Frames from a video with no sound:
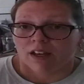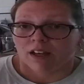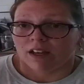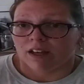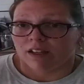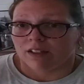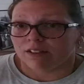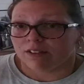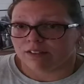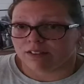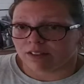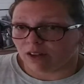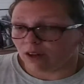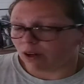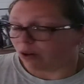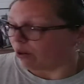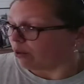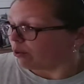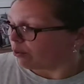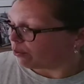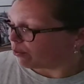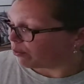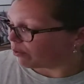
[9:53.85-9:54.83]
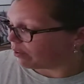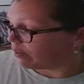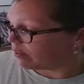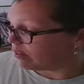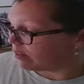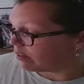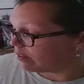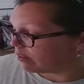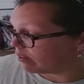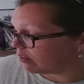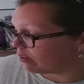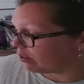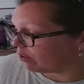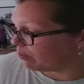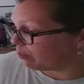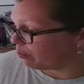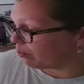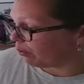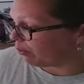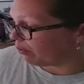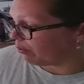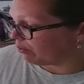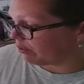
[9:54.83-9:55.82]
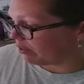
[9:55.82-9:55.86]
So this is a good
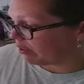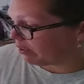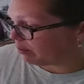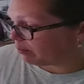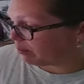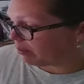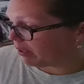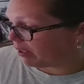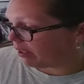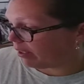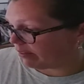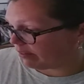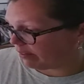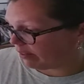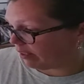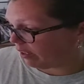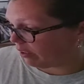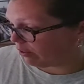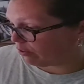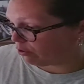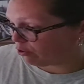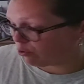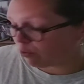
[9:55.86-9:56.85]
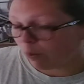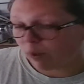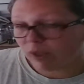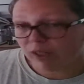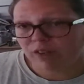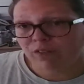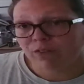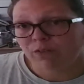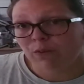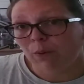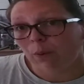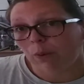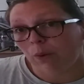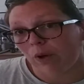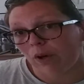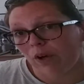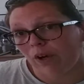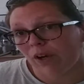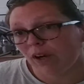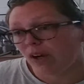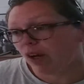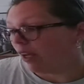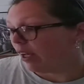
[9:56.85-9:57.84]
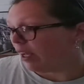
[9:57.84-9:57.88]
protein because it has
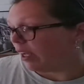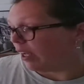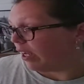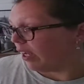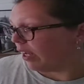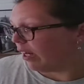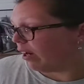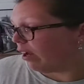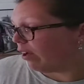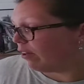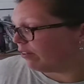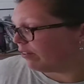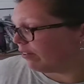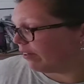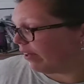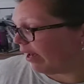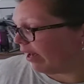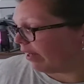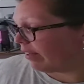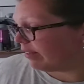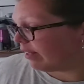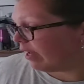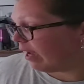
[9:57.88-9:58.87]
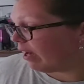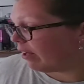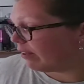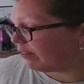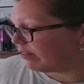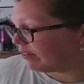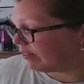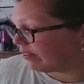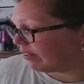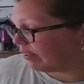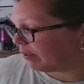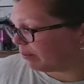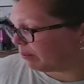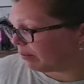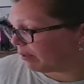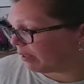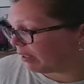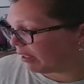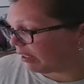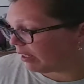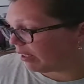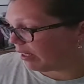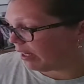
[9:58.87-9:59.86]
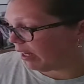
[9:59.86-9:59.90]
24, It also has calcium
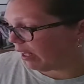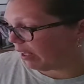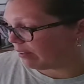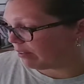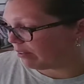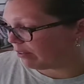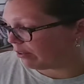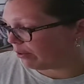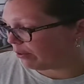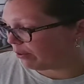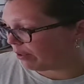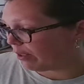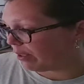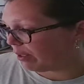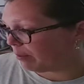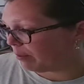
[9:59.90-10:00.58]
in it. It has sodium,